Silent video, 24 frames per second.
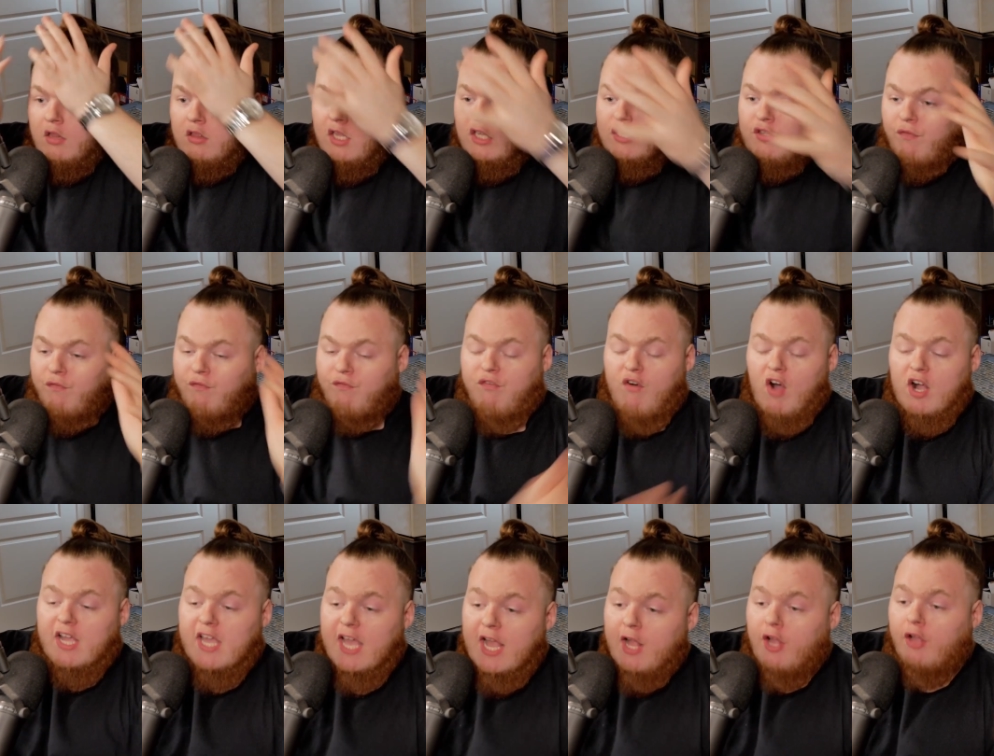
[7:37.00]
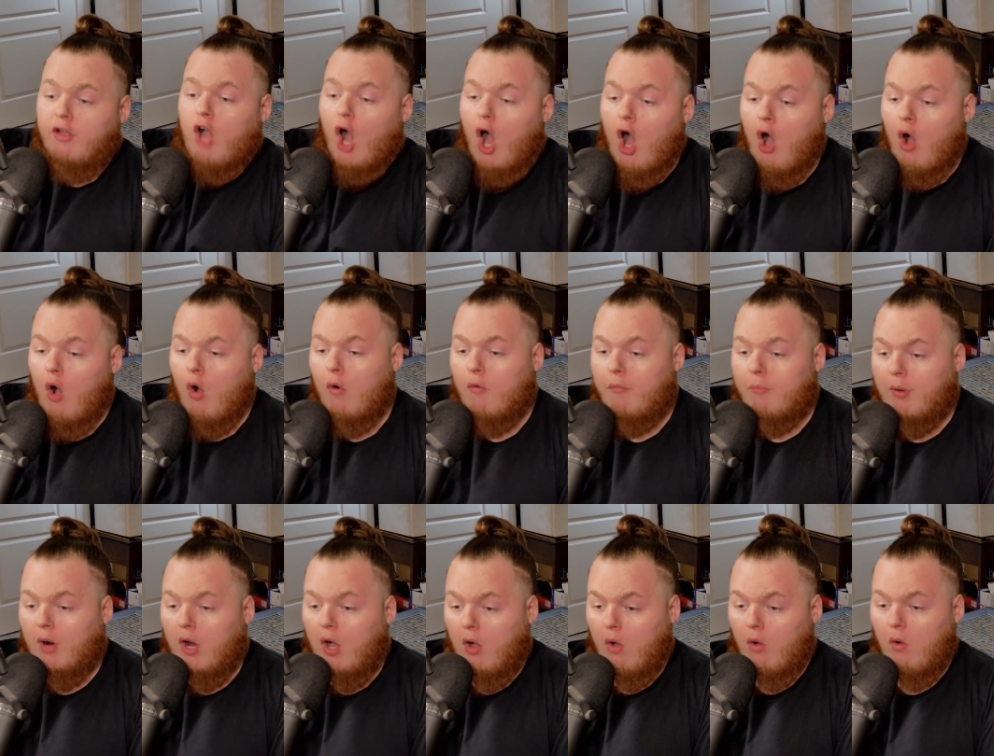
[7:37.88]
Let's fucking go,
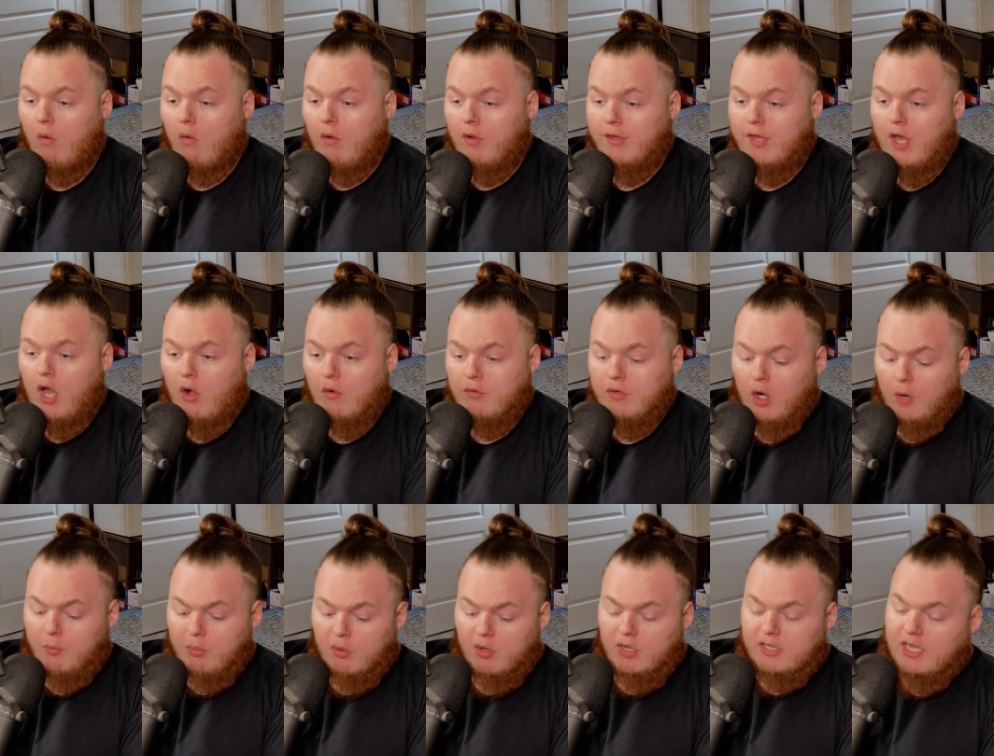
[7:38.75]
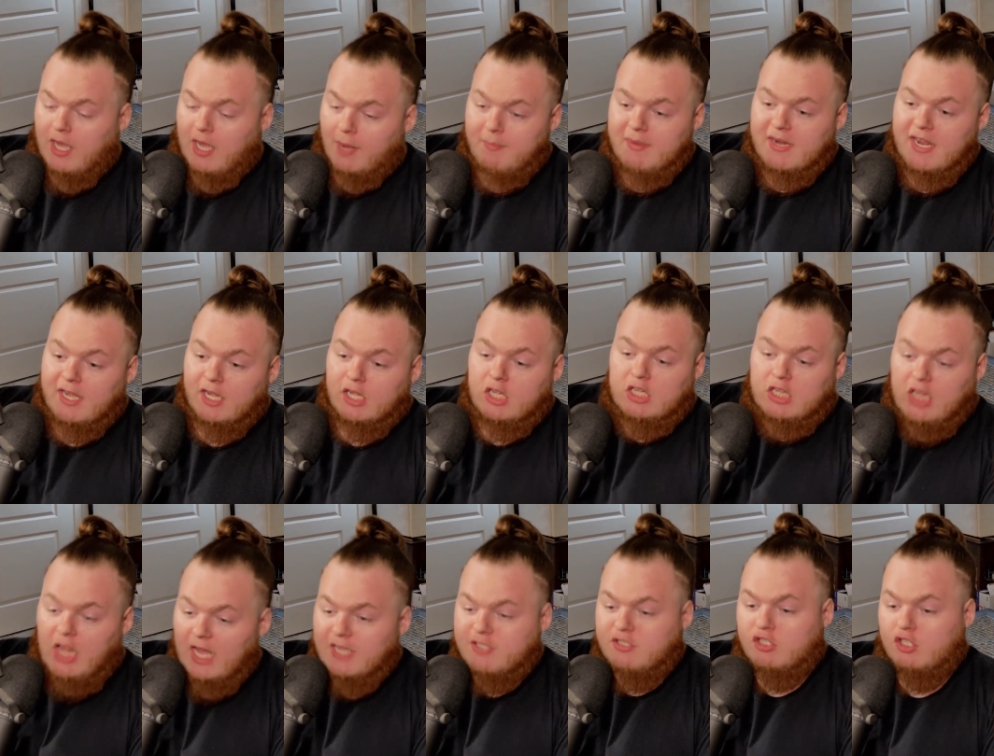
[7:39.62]
bro. Yo, Nobara coming in
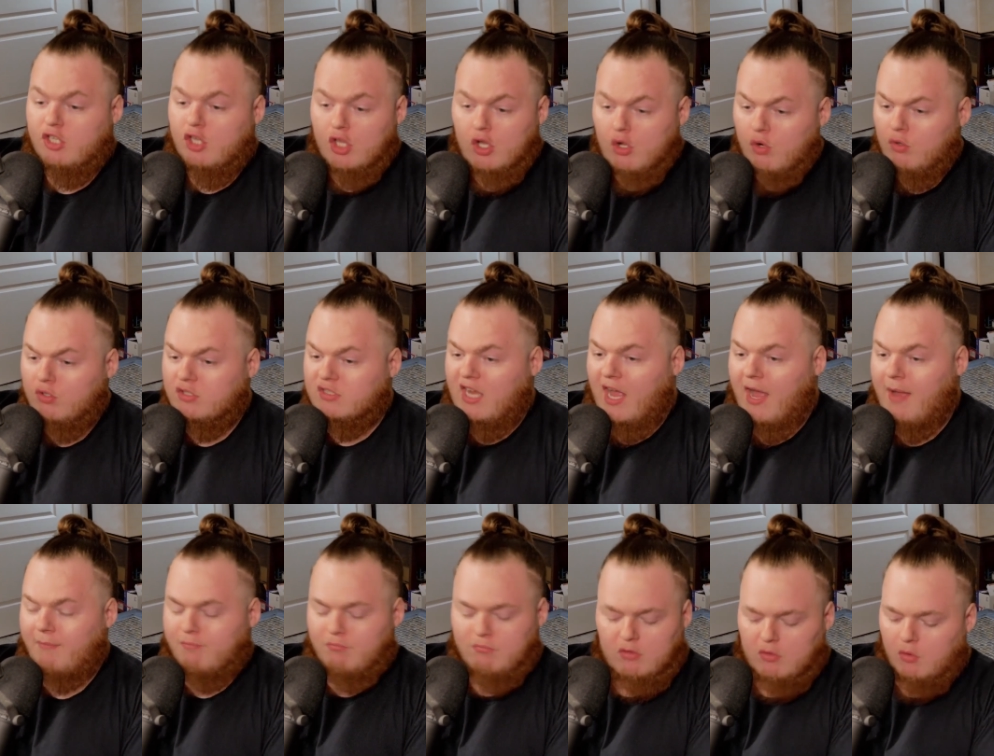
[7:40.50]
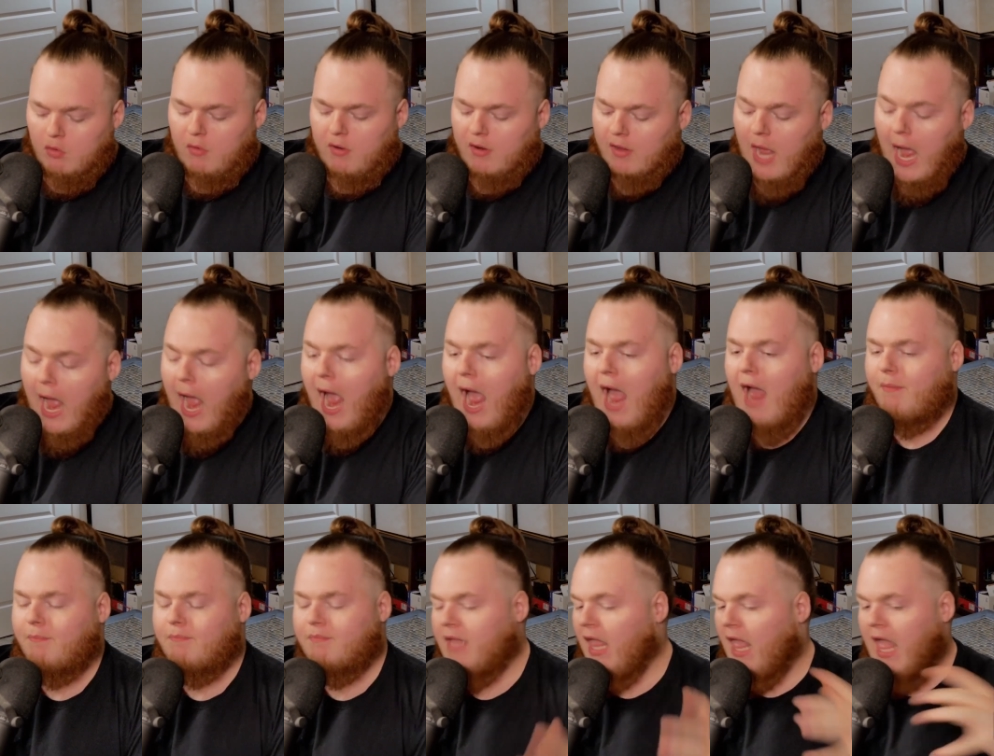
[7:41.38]
clutch, huge. dude,
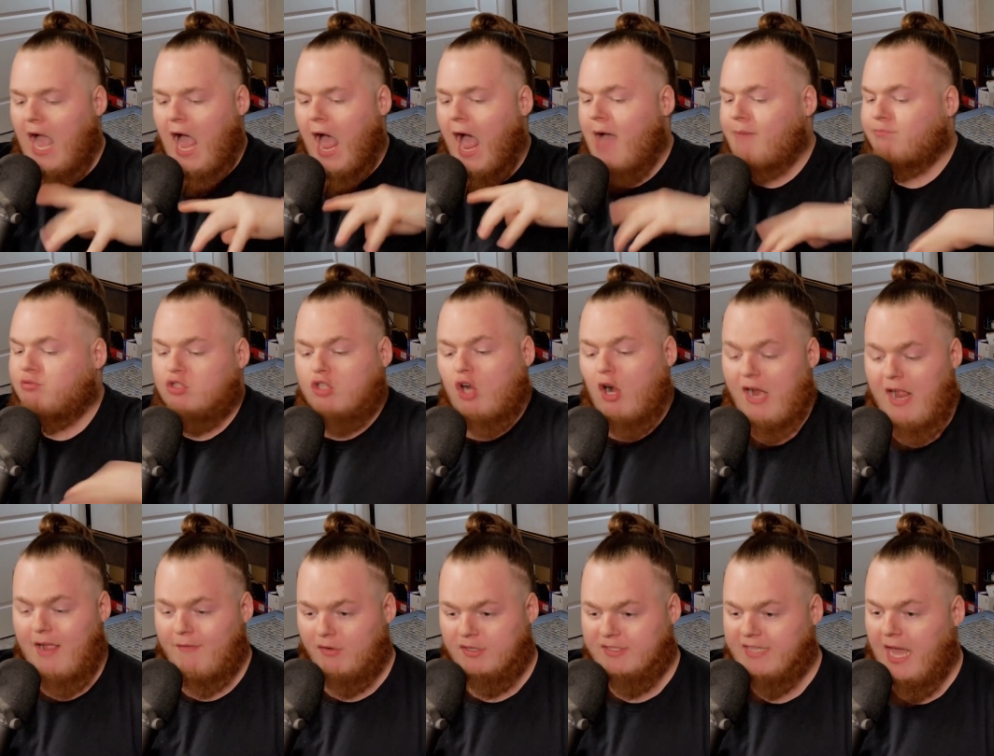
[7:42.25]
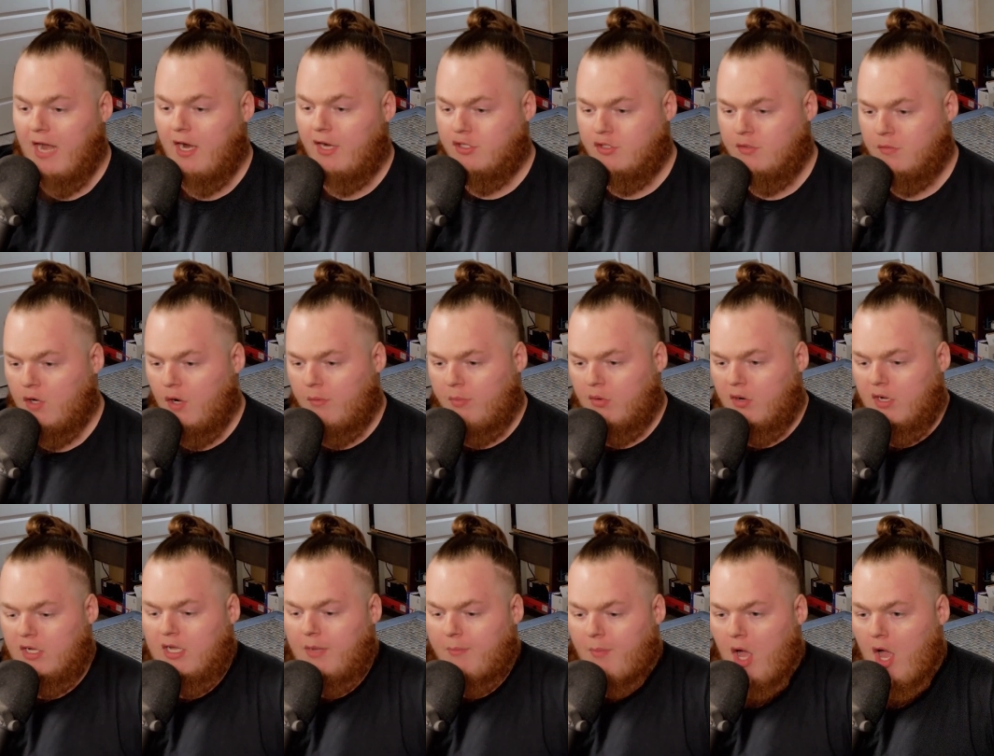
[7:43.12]
I'm sorry I ever doubted you,
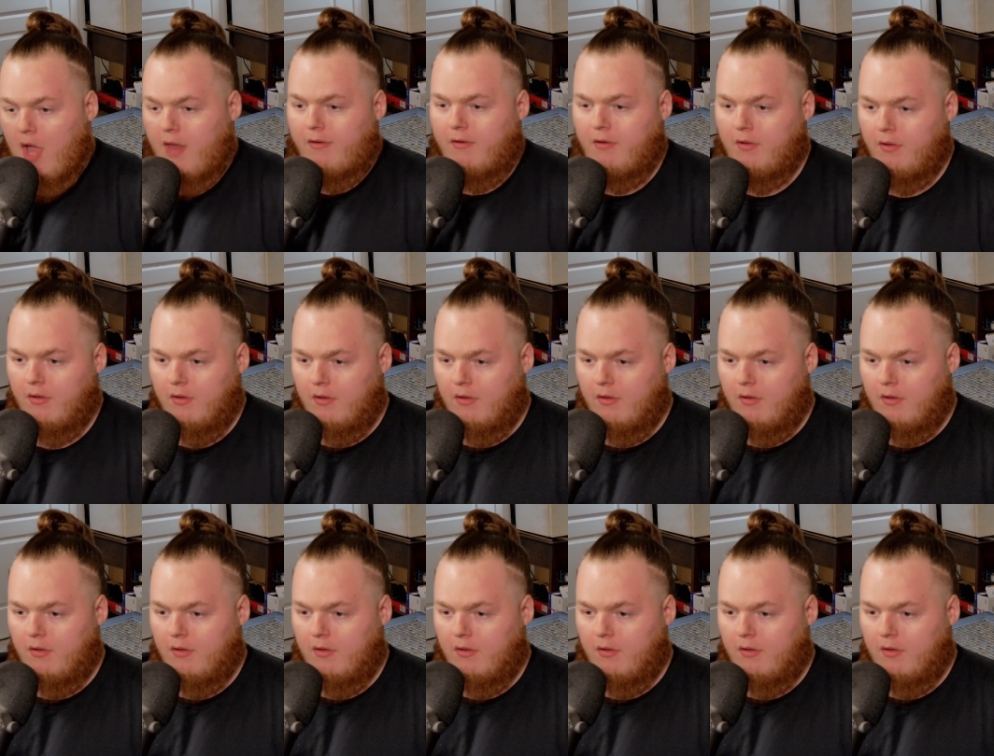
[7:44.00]
Nobara. Come on.